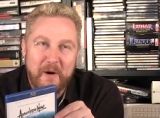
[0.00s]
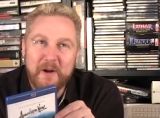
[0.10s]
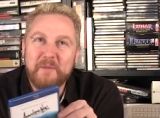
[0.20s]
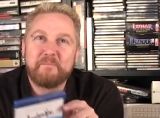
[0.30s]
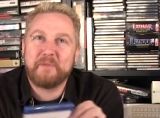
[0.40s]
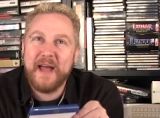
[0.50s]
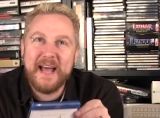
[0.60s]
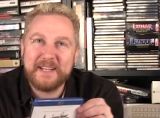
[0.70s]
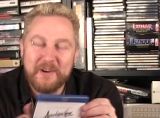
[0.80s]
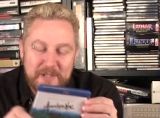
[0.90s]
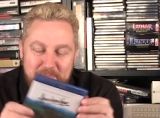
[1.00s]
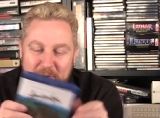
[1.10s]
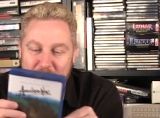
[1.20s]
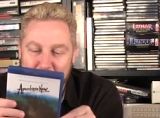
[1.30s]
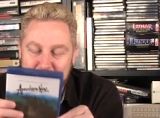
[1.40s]
Marlon Brando's
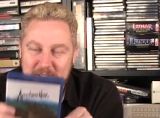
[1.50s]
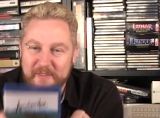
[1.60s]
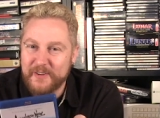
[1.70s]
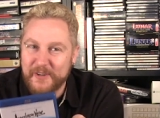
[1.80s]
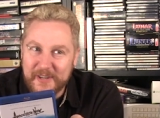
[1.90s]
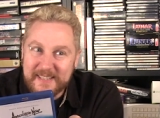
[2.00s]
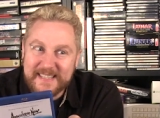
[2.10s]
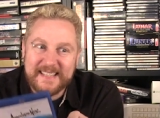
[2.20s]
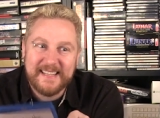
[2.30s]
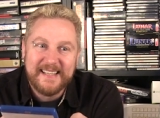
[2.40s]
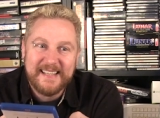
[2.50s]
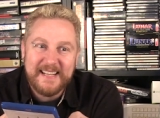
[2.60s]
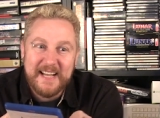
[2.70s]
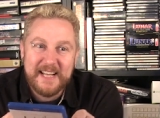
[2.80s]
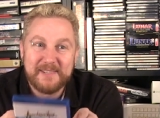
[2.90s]
performance of Kurtz
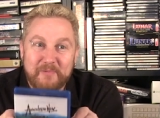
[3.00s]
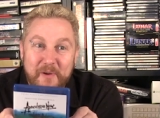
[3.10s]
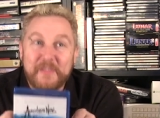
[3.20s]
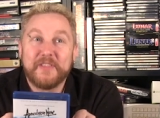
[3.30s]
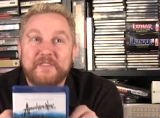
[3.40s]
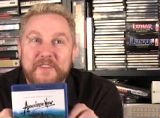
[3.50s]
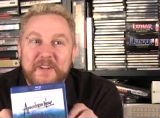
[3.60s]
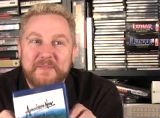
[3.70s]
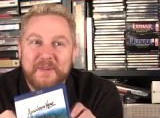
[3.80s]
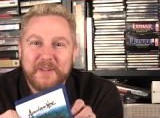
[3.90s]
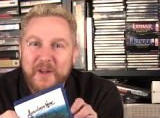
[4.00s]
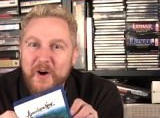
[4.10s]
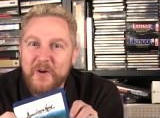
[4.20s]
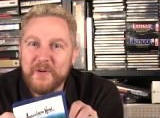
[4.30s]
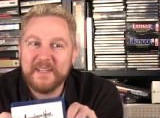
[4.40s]
is worth the film
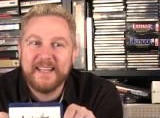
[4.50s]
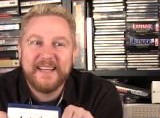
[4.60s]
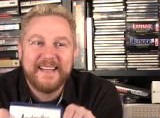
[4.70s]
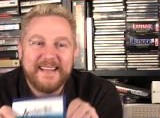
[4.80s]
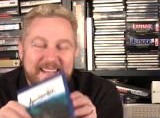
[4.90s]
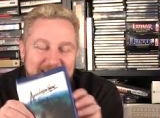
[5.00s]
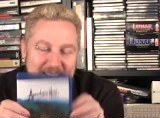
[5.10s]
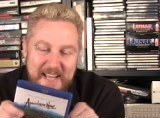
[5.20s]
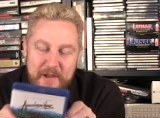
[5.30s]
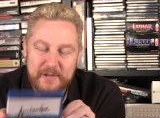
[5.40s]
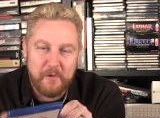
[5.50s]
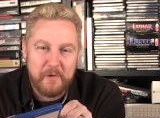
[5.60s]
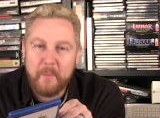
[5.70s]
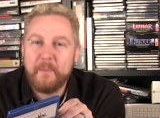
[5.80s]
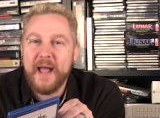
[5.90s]
alone. He was a
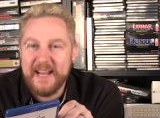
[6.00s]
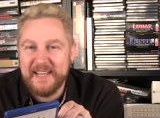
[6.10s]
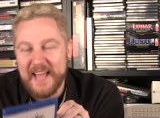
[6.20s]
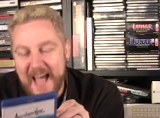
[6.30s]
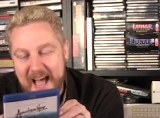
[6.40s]
real pain in the